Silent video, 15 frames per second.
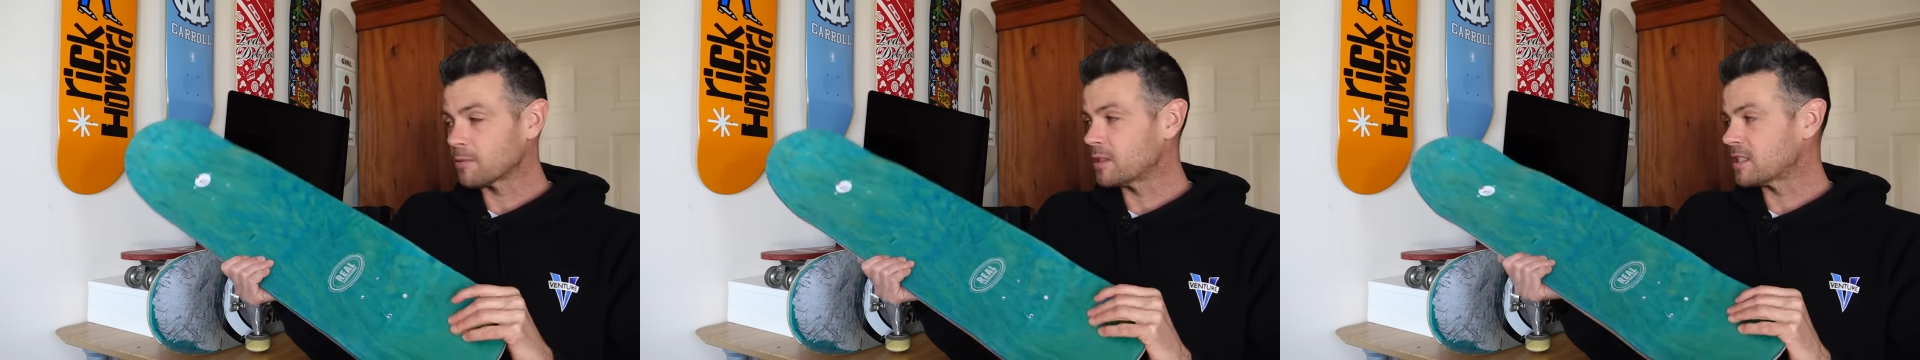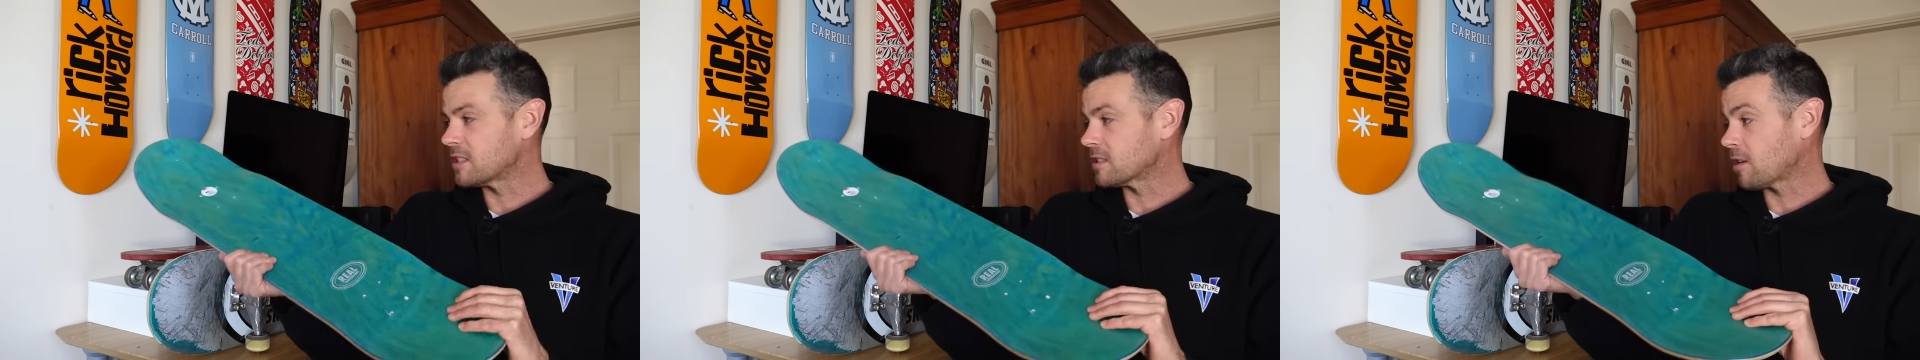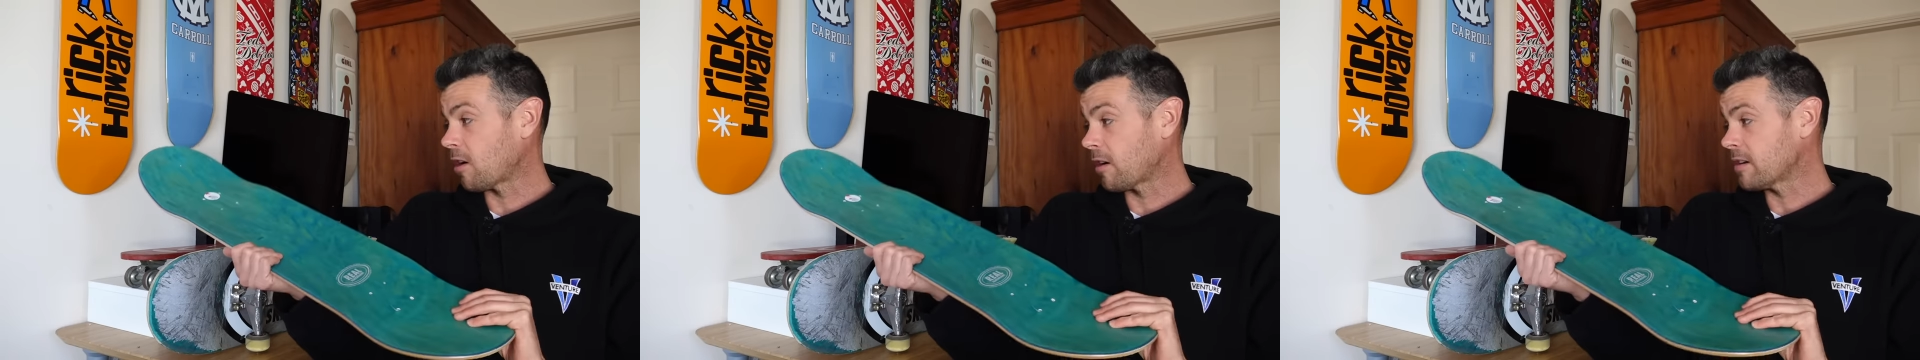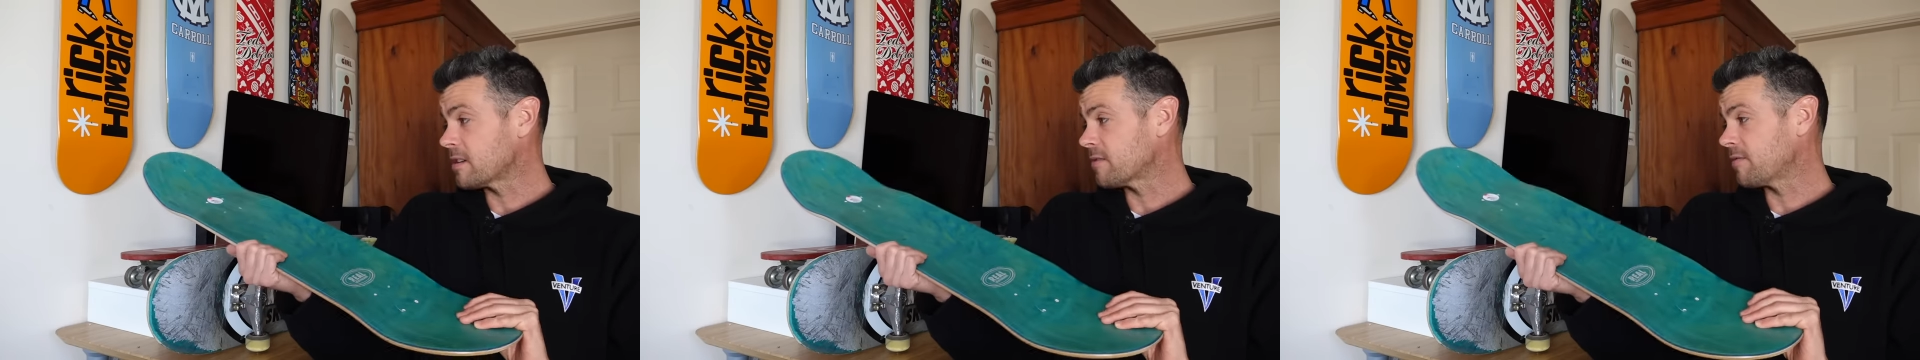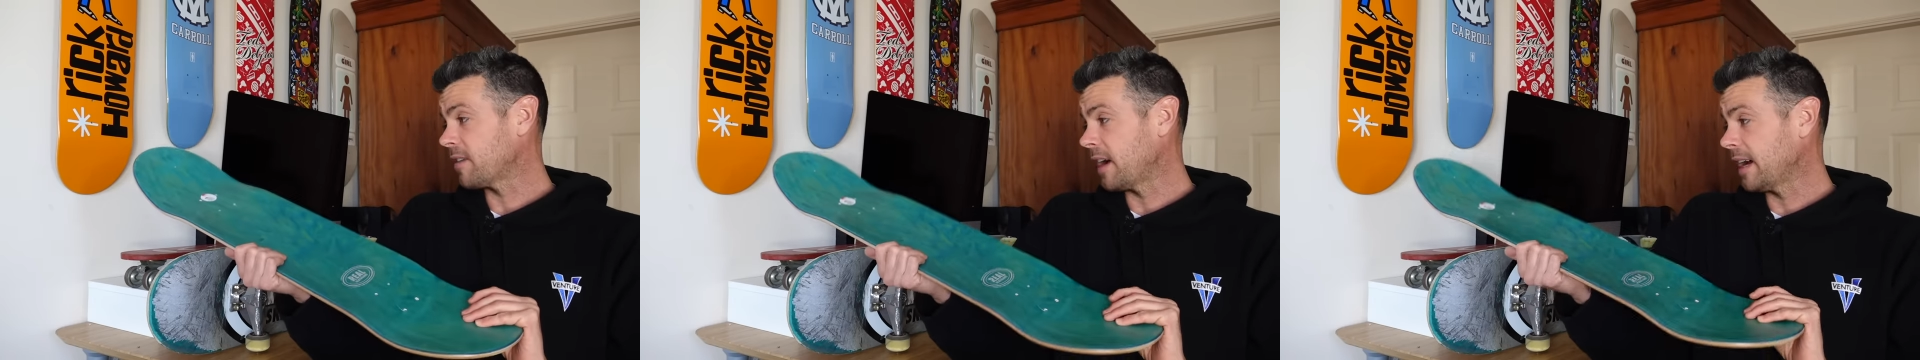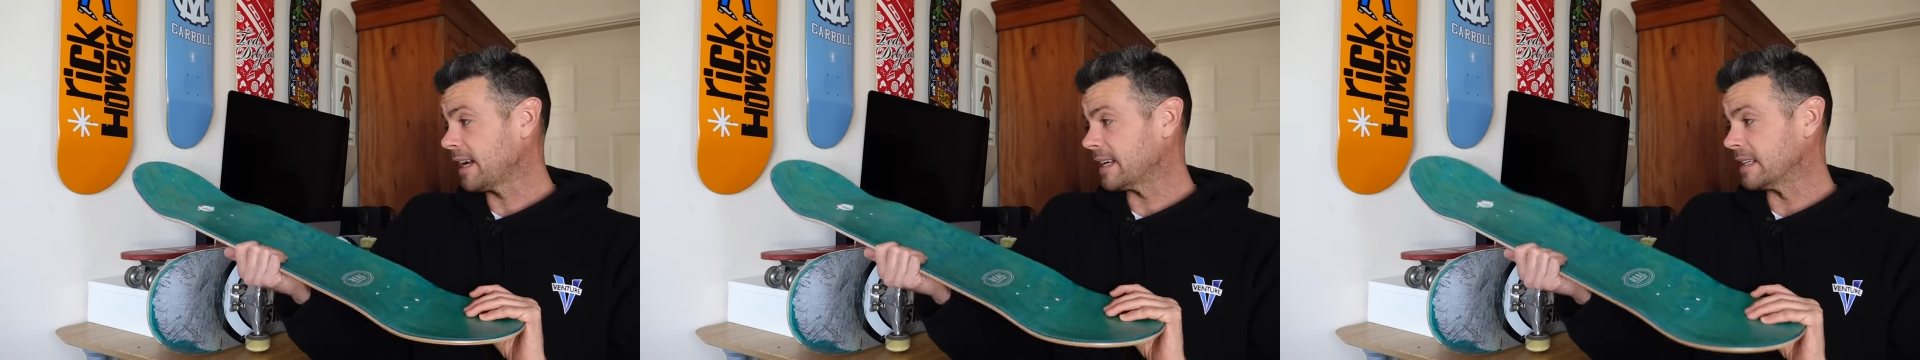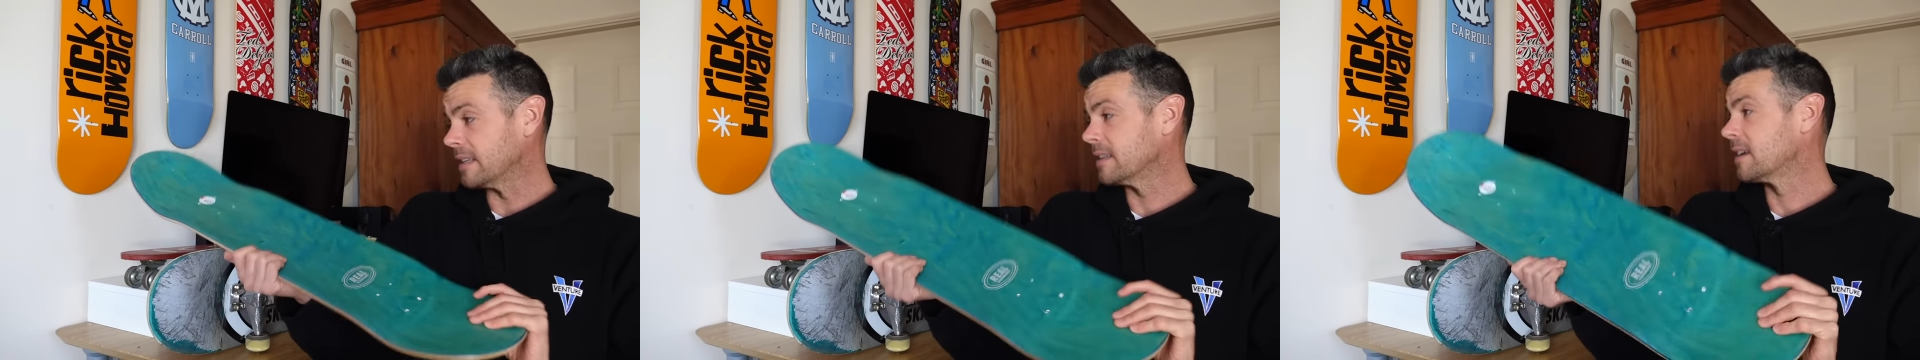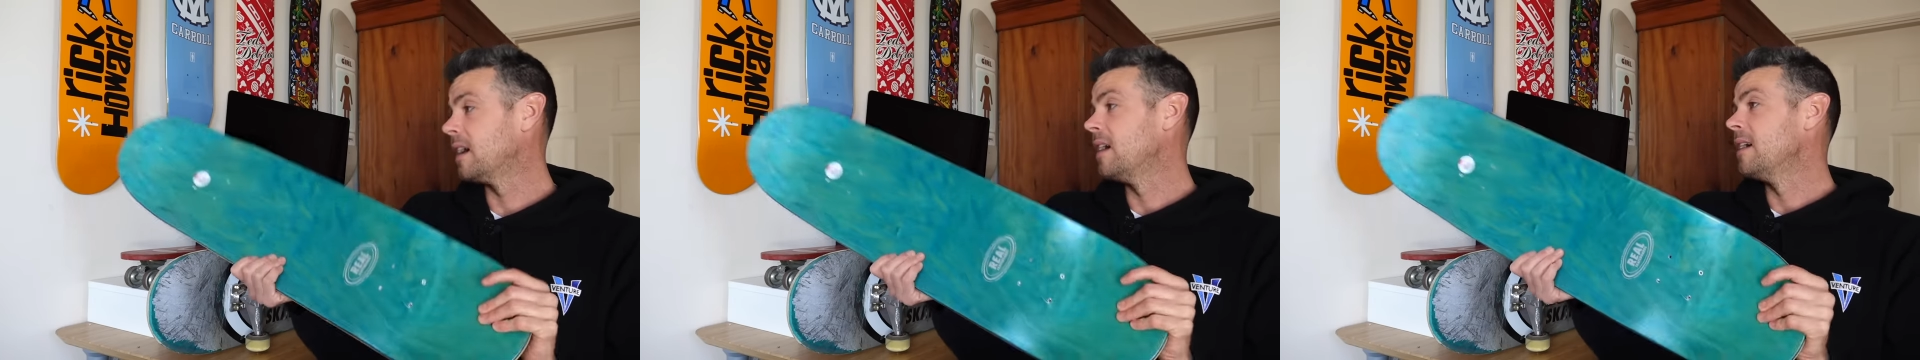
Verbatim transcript: which is hard to find.